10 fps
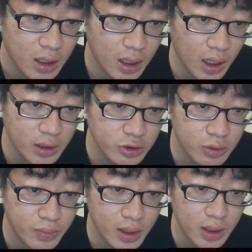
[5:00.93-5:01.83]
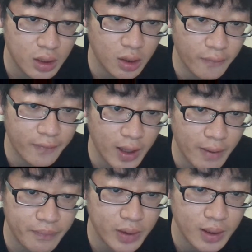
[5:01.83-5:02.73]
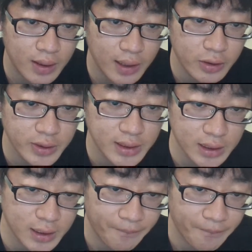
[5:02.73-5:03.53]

100 million of them that use it.